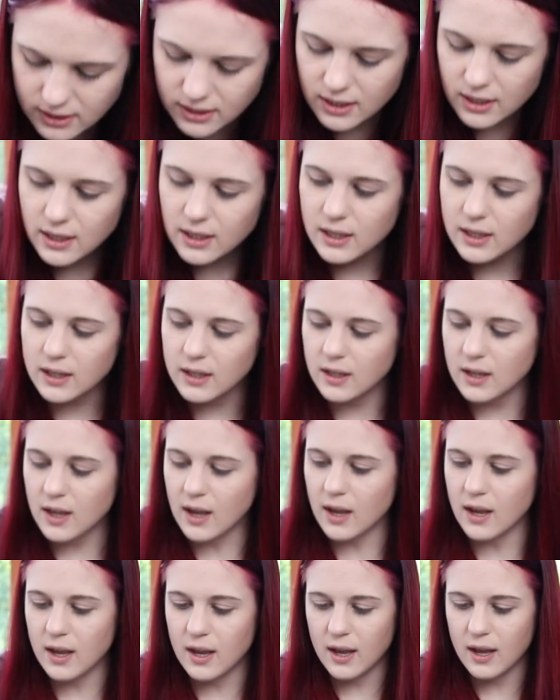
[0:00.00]
thing
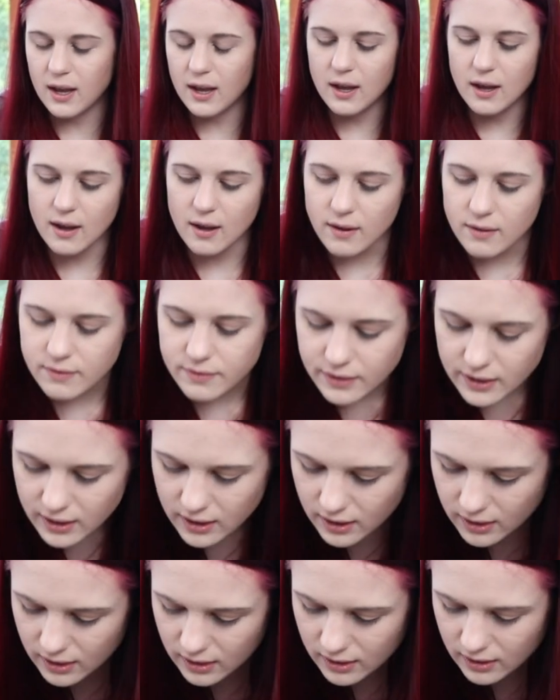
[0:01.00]
I have
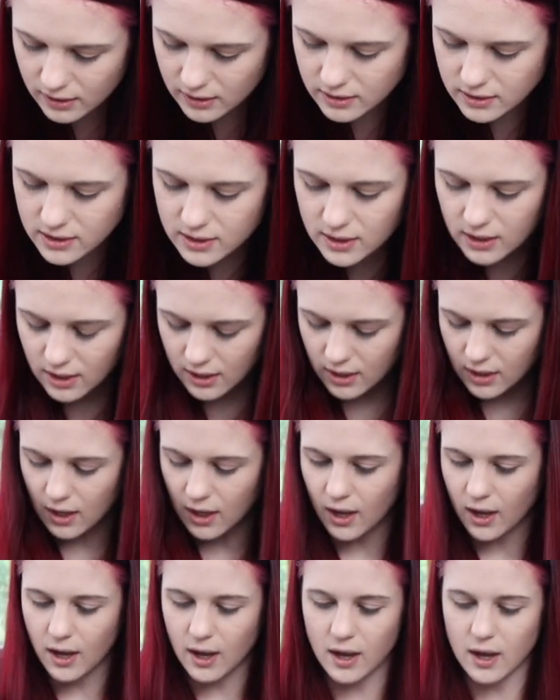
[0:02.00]
is
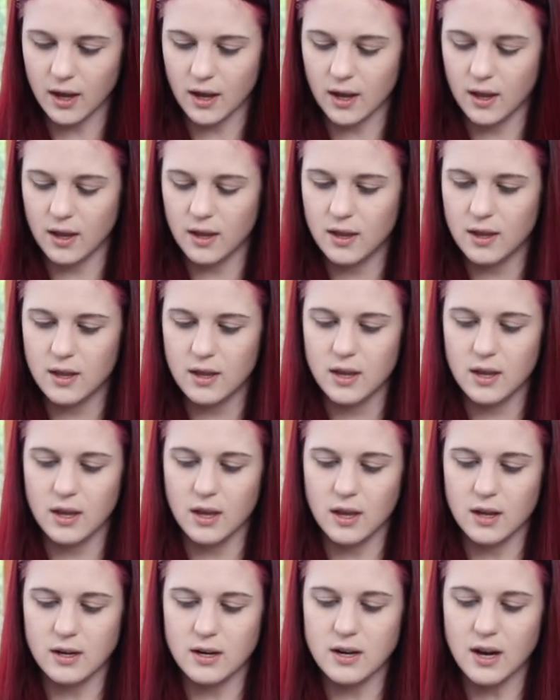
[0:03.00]
a
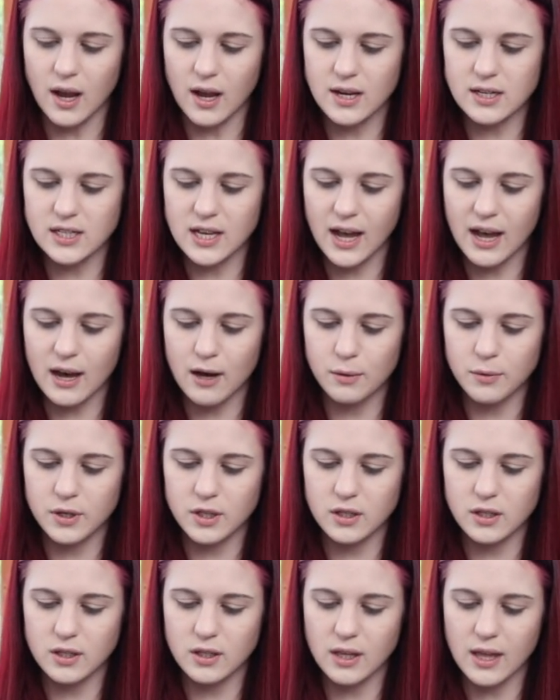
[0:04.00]

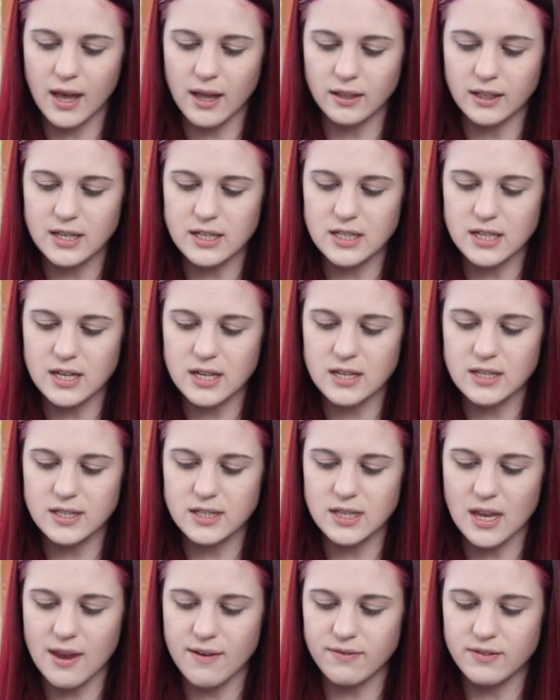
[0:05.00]
NiteHowl LED
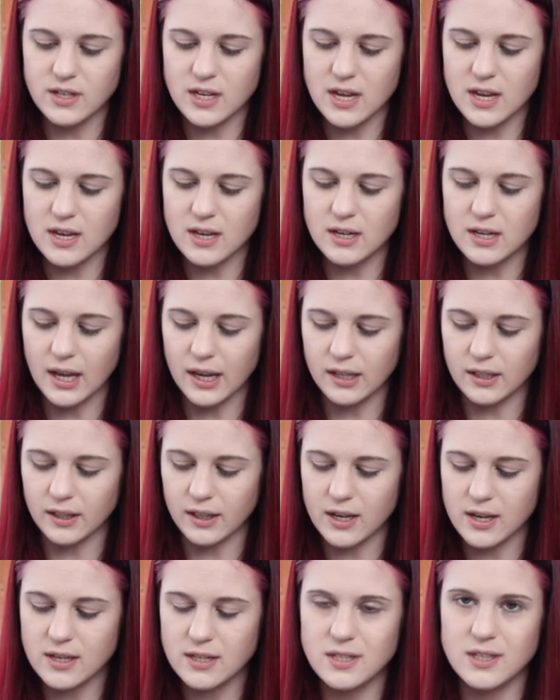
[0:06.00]
safety
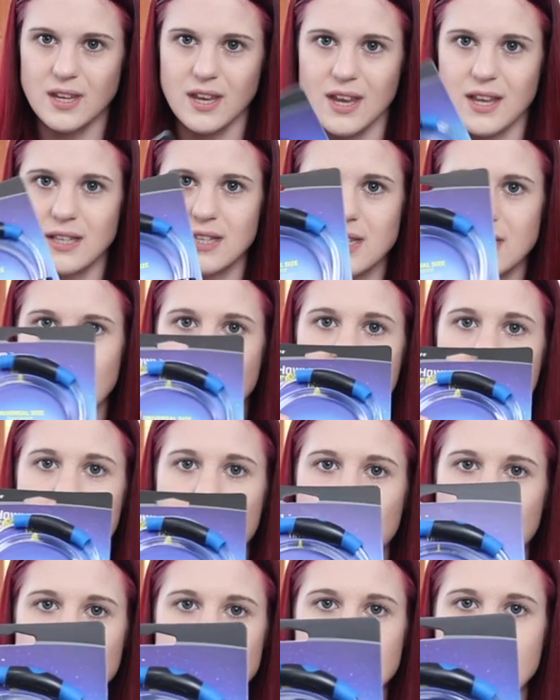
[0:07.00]
necklace. It's
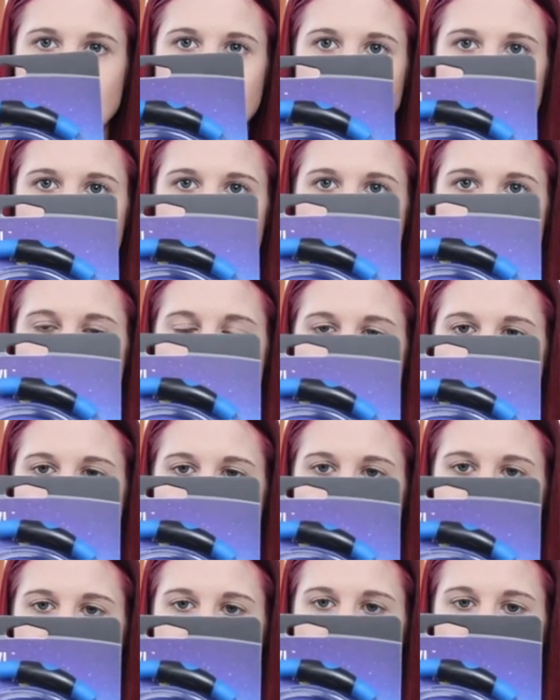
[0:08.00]
basically
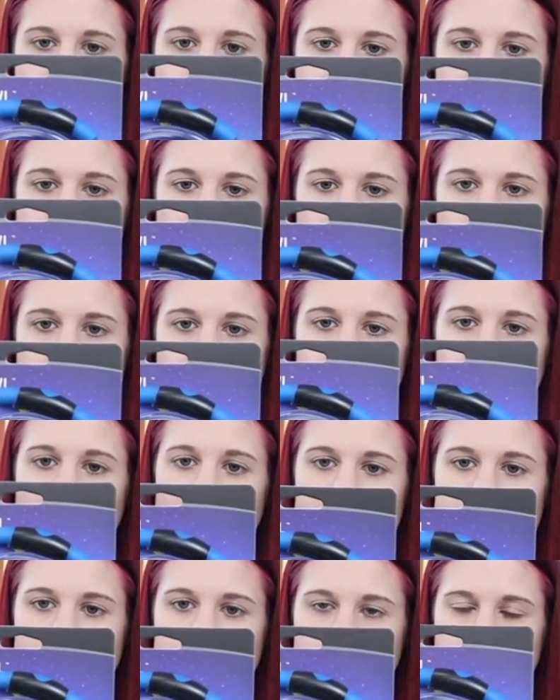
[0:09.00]
a
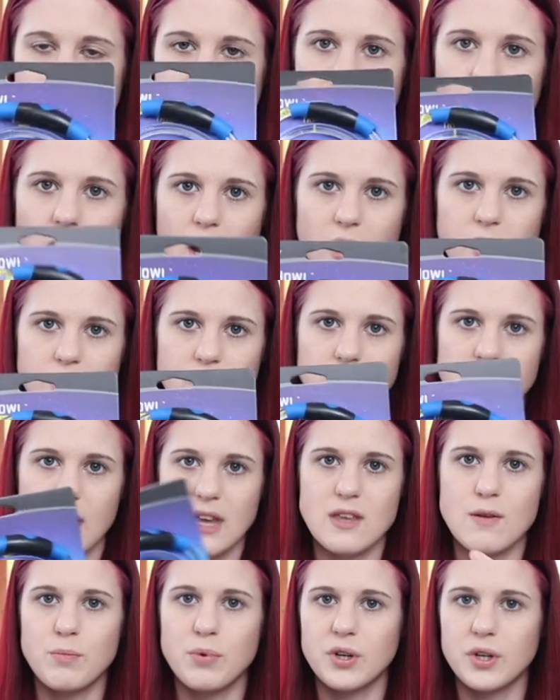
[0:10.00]
light up collar that
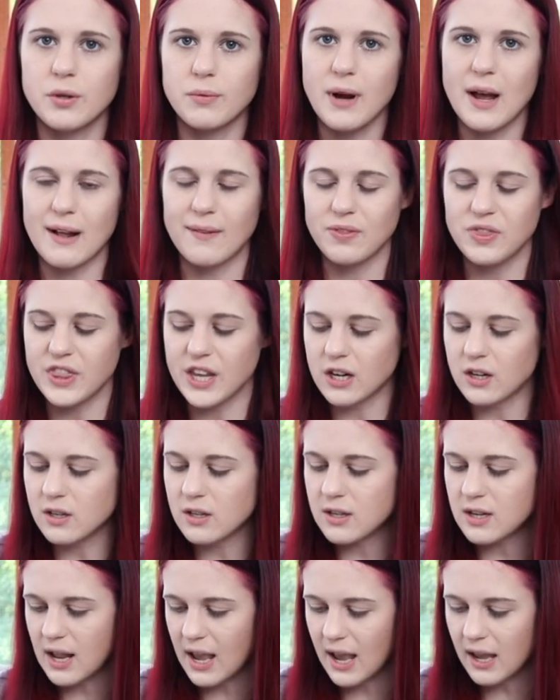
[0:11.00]
you put around their
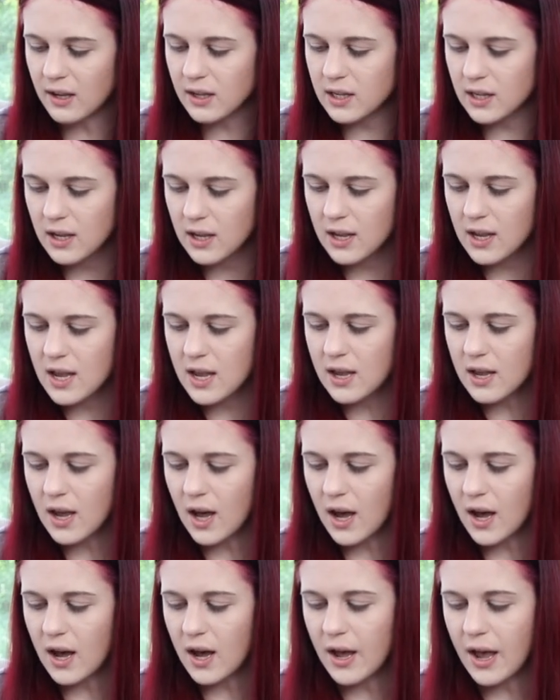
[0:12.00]
neck
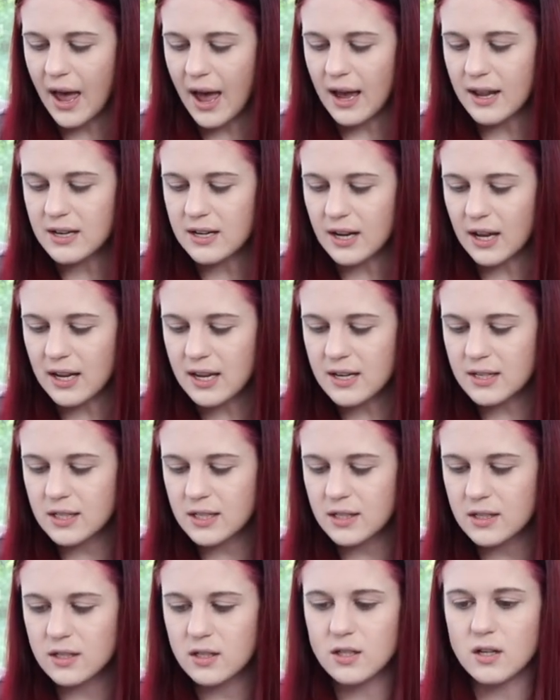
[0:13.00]
uh, at night.
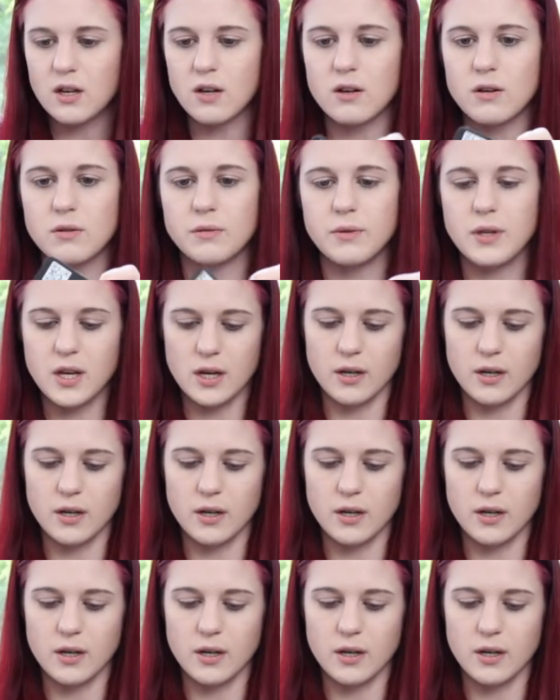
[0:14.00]
So